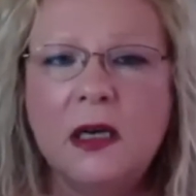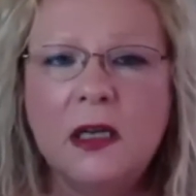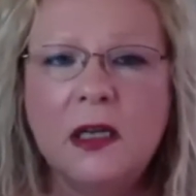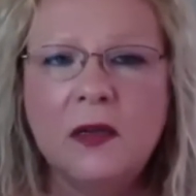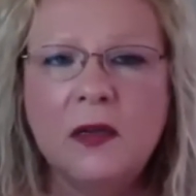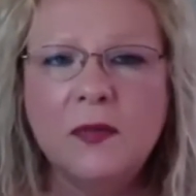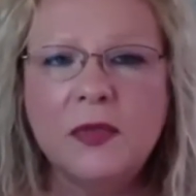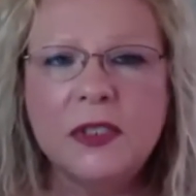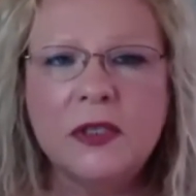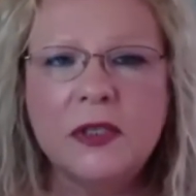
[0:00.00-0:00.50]

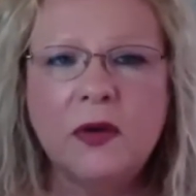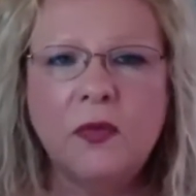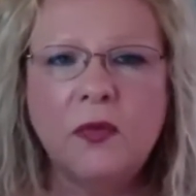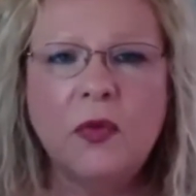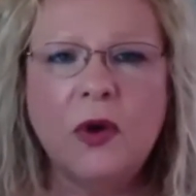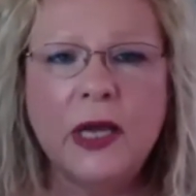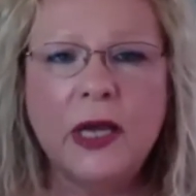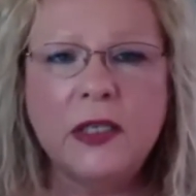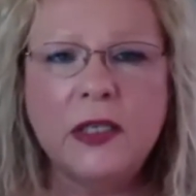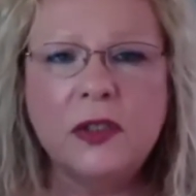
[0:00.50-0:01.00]
So
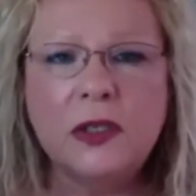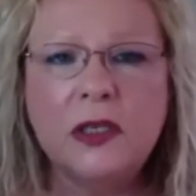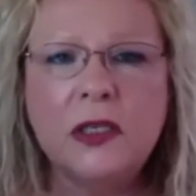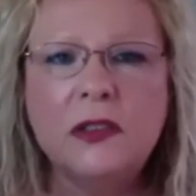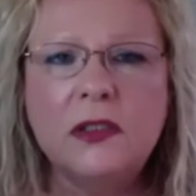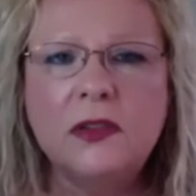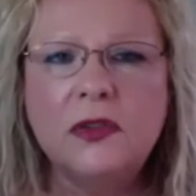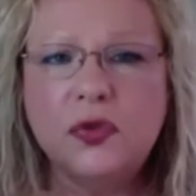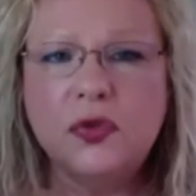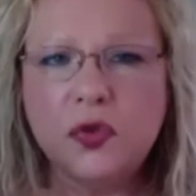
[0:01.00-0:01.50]
what
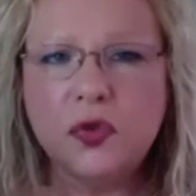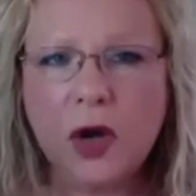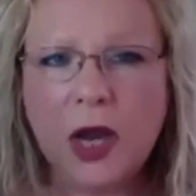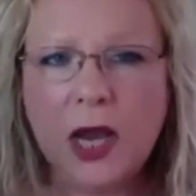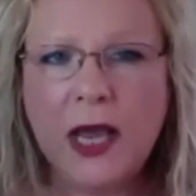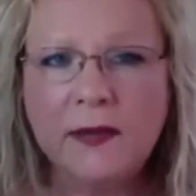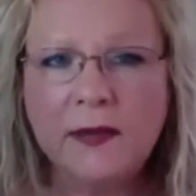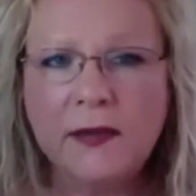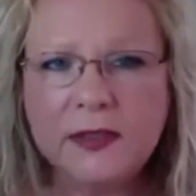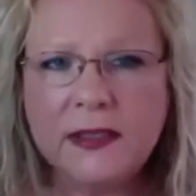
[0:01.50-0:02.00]

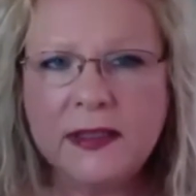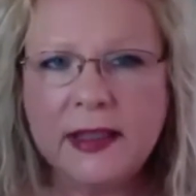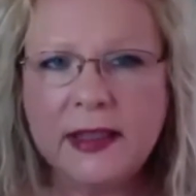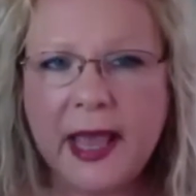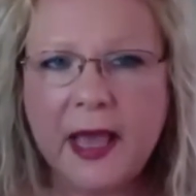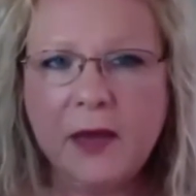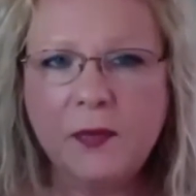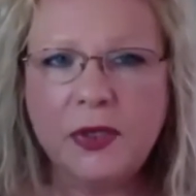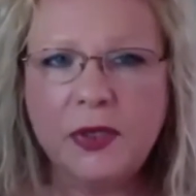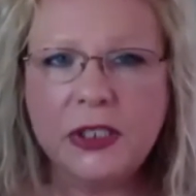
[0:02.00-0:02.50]
drives
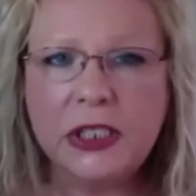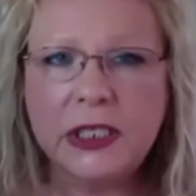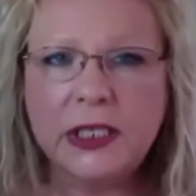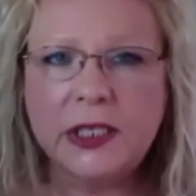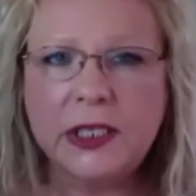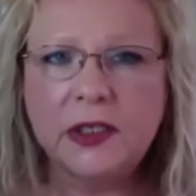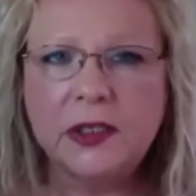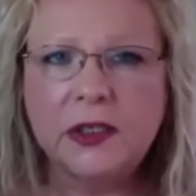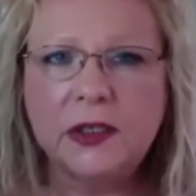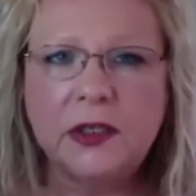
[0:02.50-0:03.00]
that
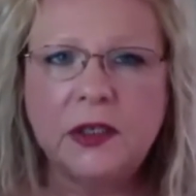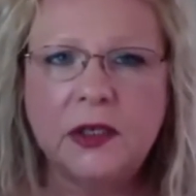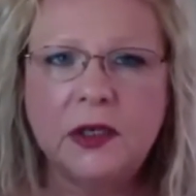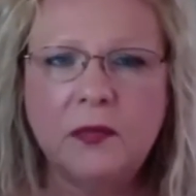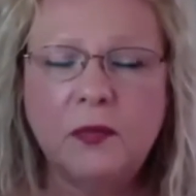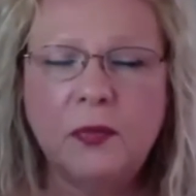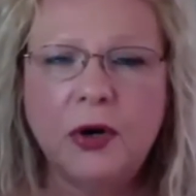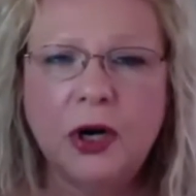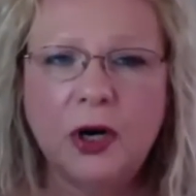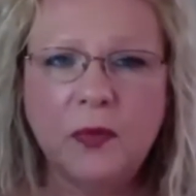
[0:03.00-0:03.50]
particular
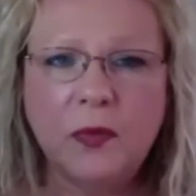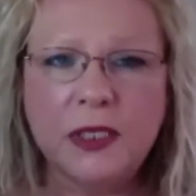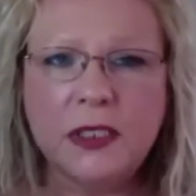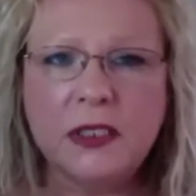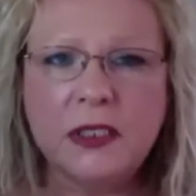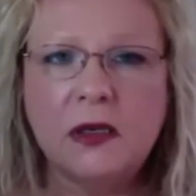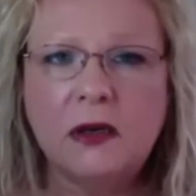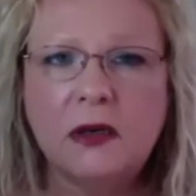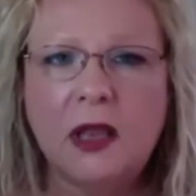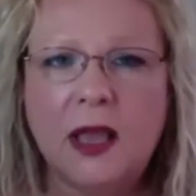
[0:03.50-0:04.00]

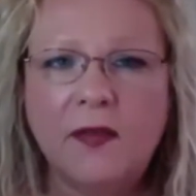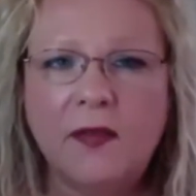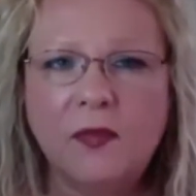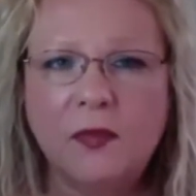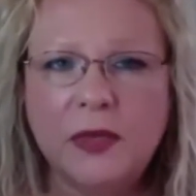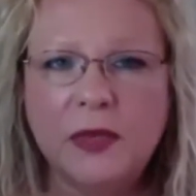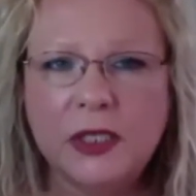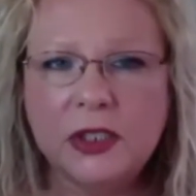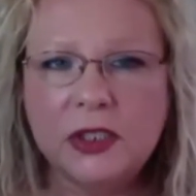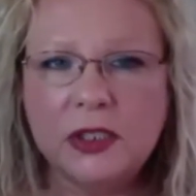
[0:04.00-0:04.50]
purpose or life
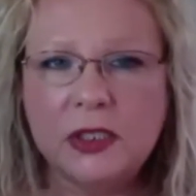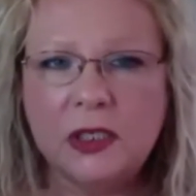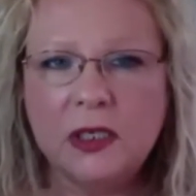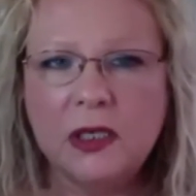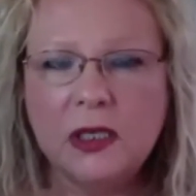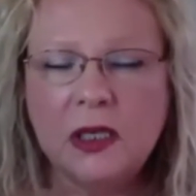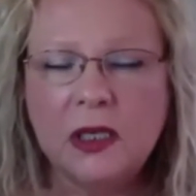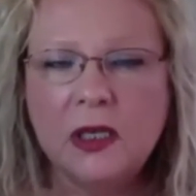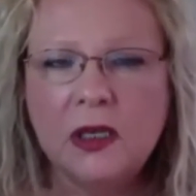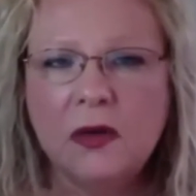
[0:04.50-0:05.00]
mission?
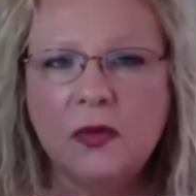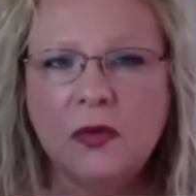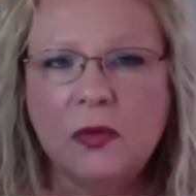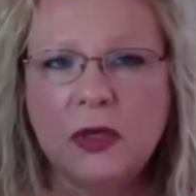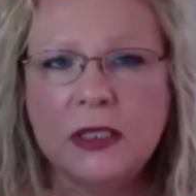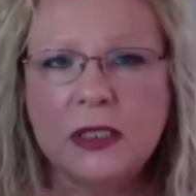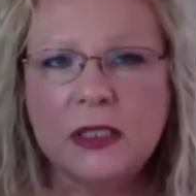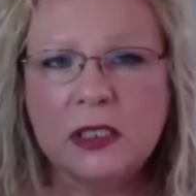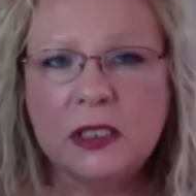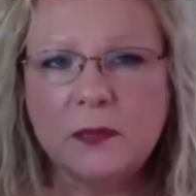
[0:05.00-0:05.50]
Well,
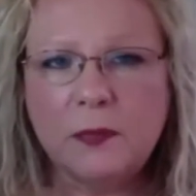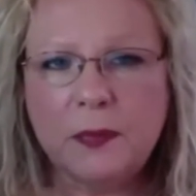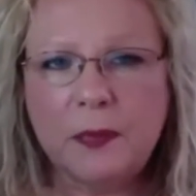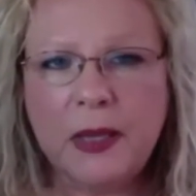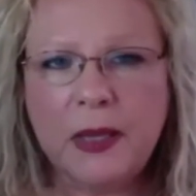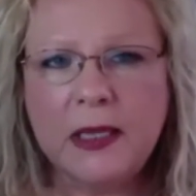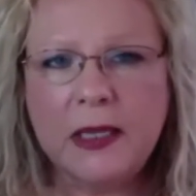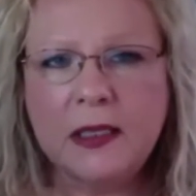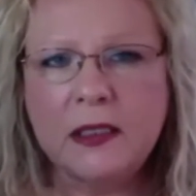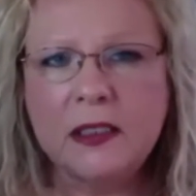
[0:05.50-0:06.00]
it
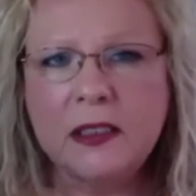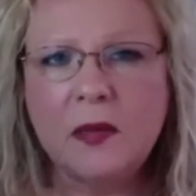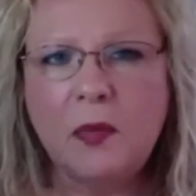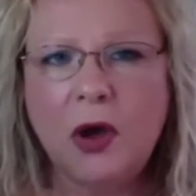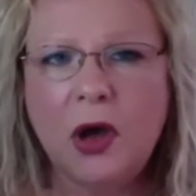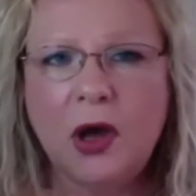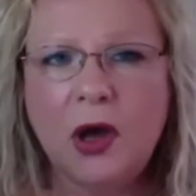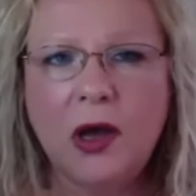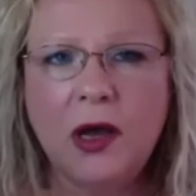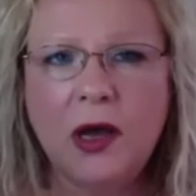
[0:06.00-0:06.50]
depends
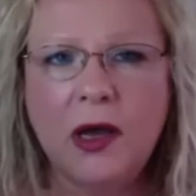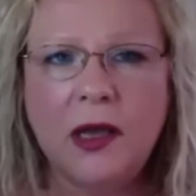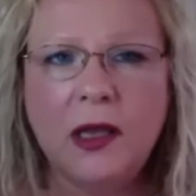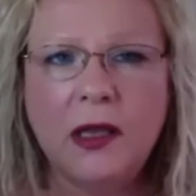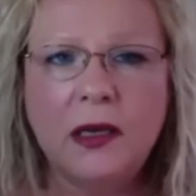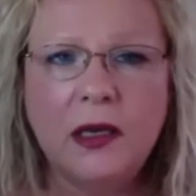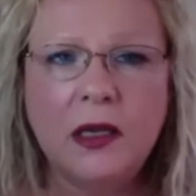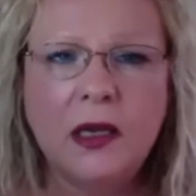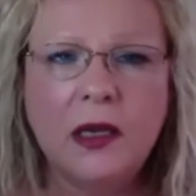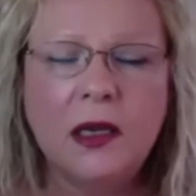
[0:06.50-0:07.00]

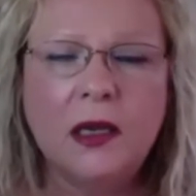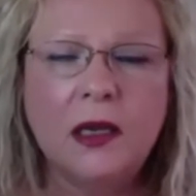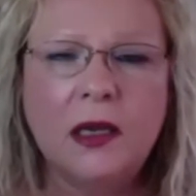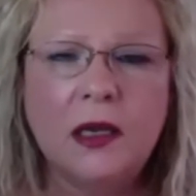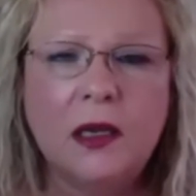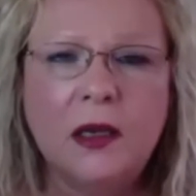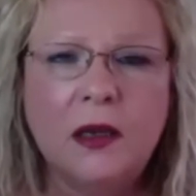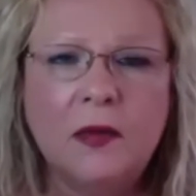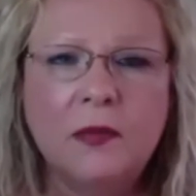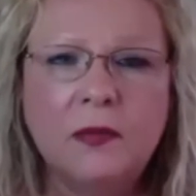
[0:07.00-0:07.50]
upon
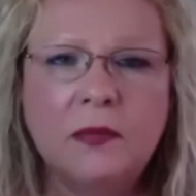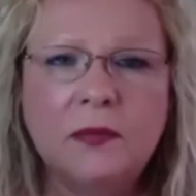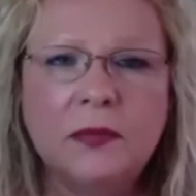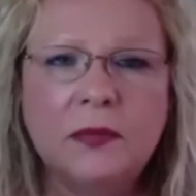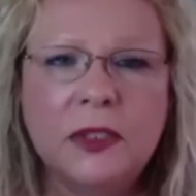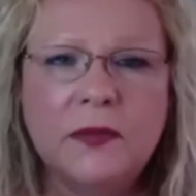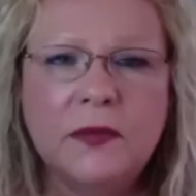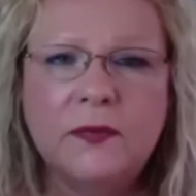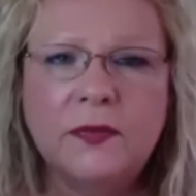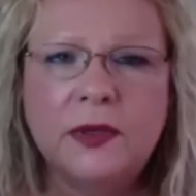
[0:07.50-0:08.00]

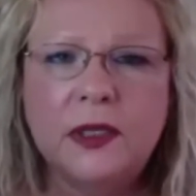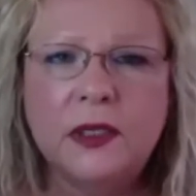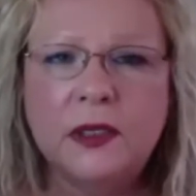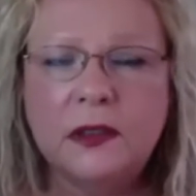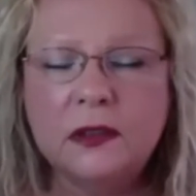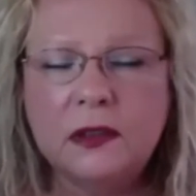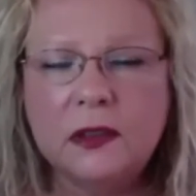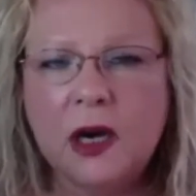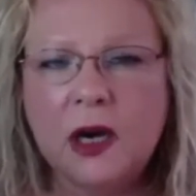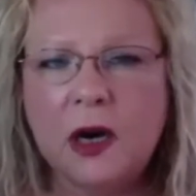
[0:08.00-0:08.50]
different
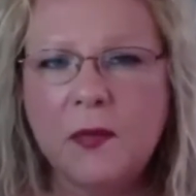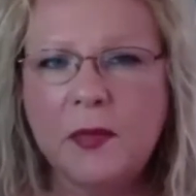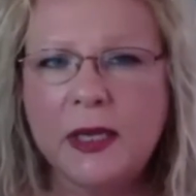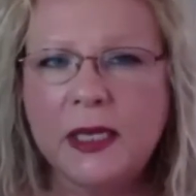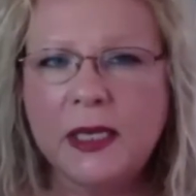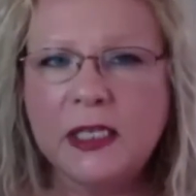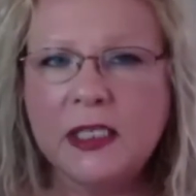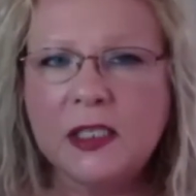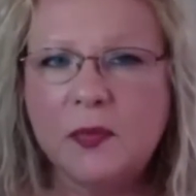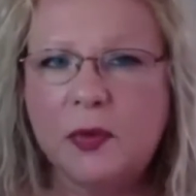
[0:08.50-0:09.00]
karmic
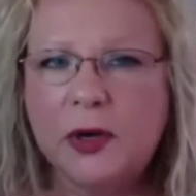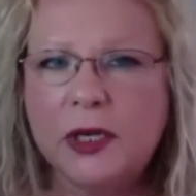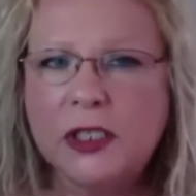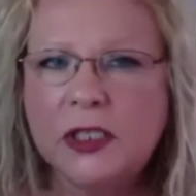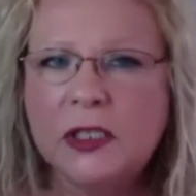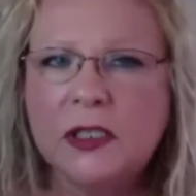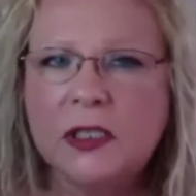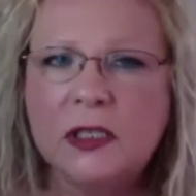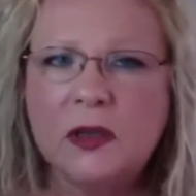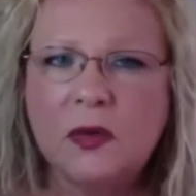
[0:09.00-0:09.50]

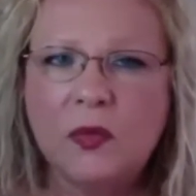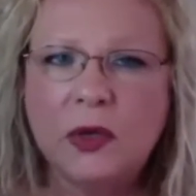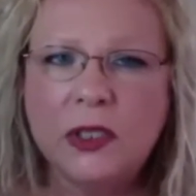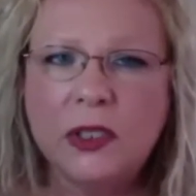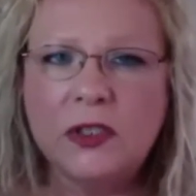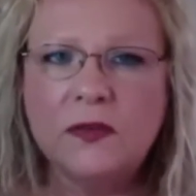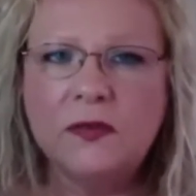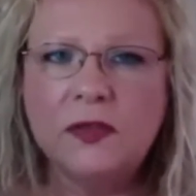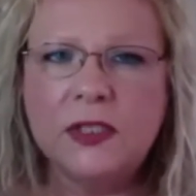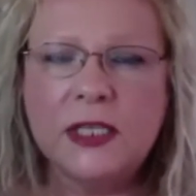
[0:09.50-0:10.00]
expressions and
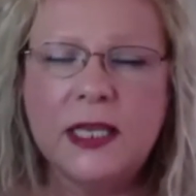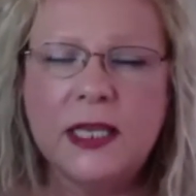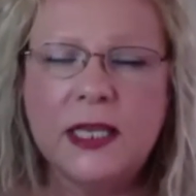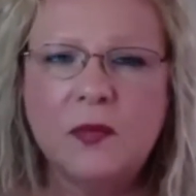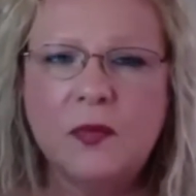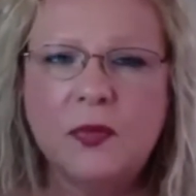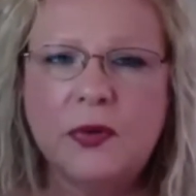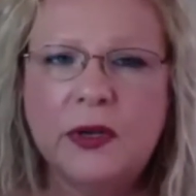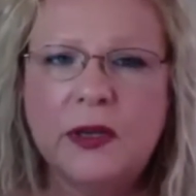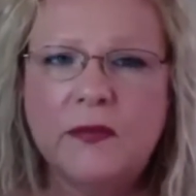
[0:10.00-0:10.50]
what you've done in
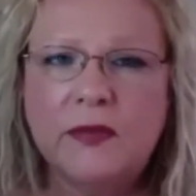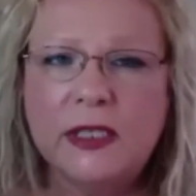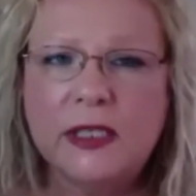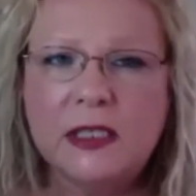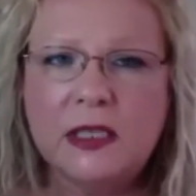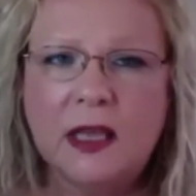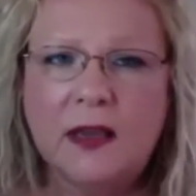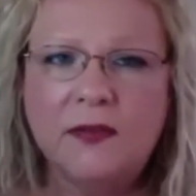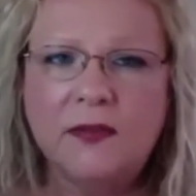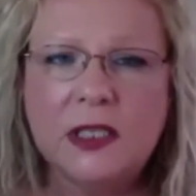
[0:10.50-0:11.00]
previous
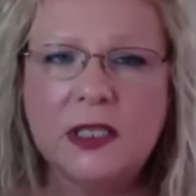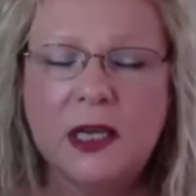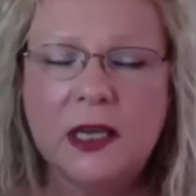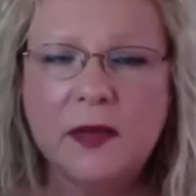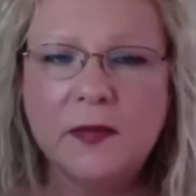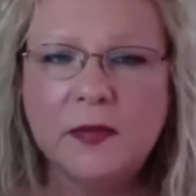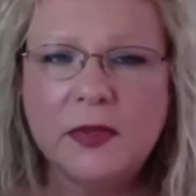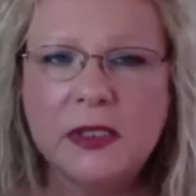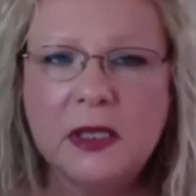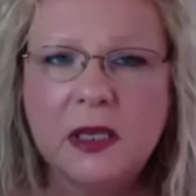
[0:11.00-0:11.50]

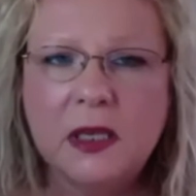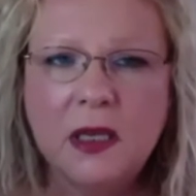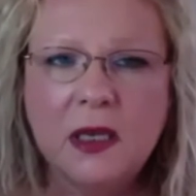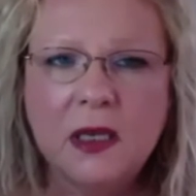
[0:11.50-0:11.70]
lifetimes.